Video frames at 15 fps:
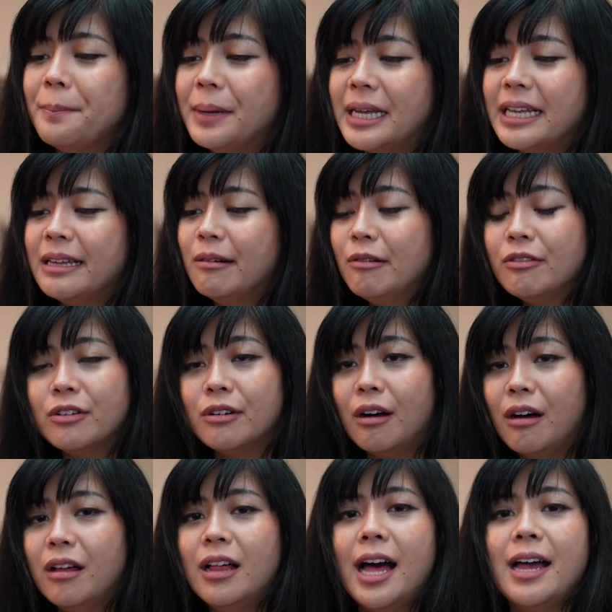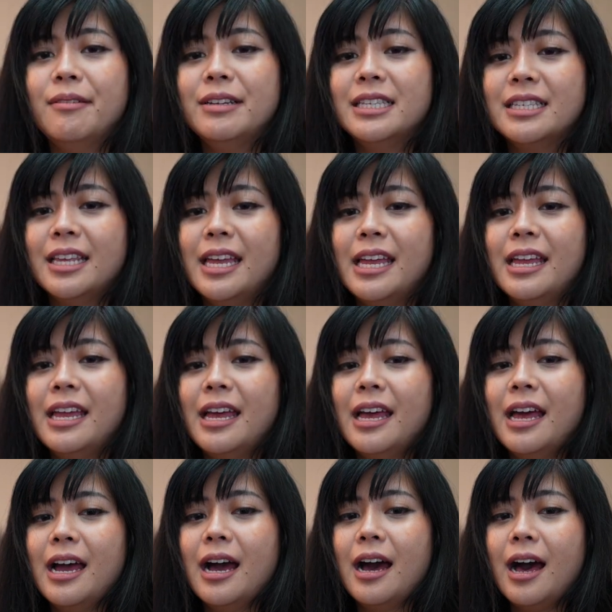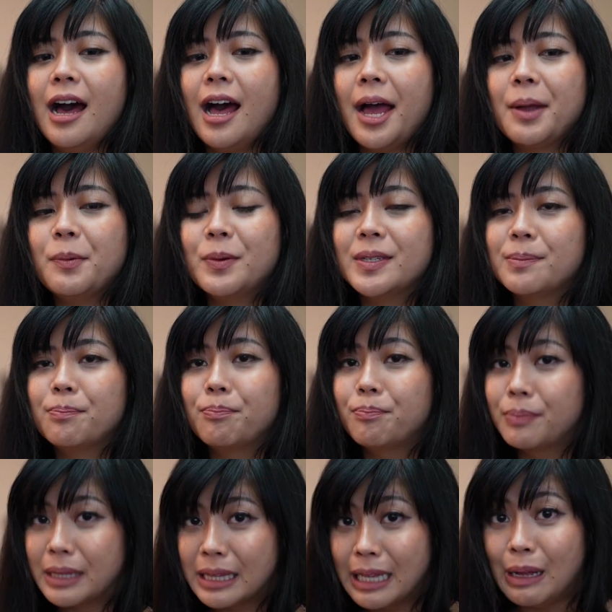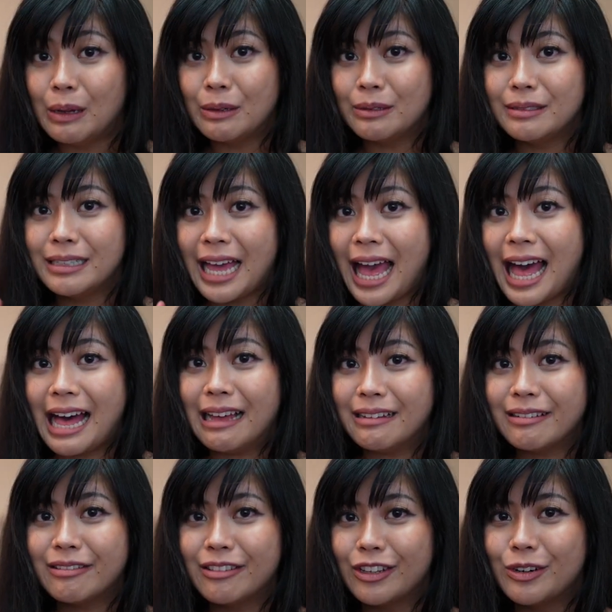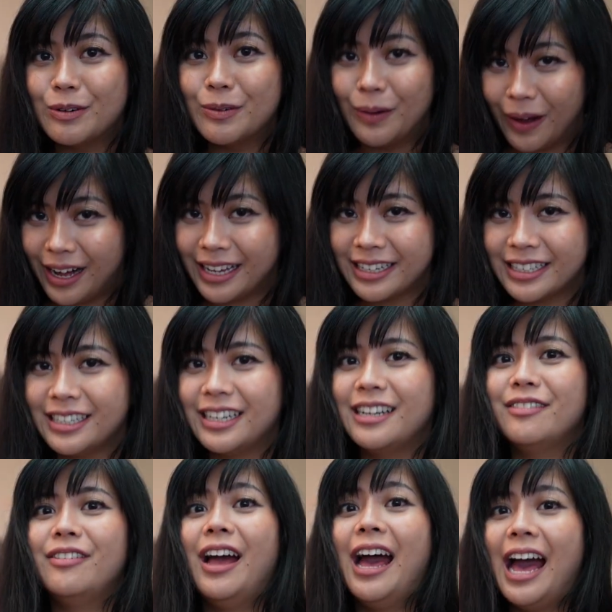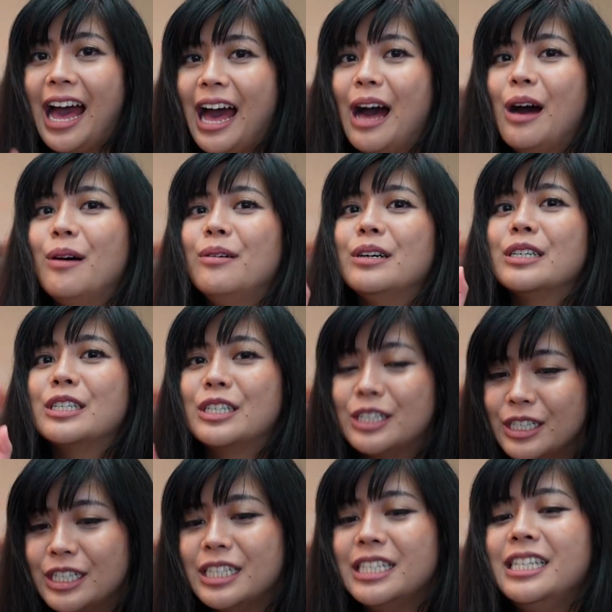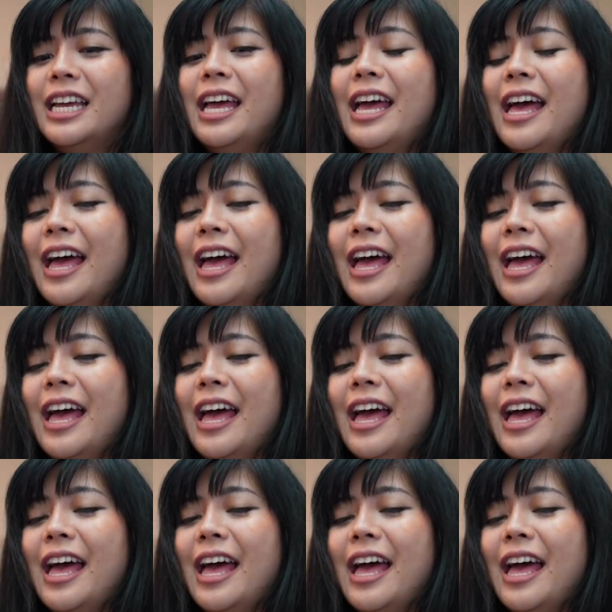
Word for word: But overall, I would say I was blown out of the water of how good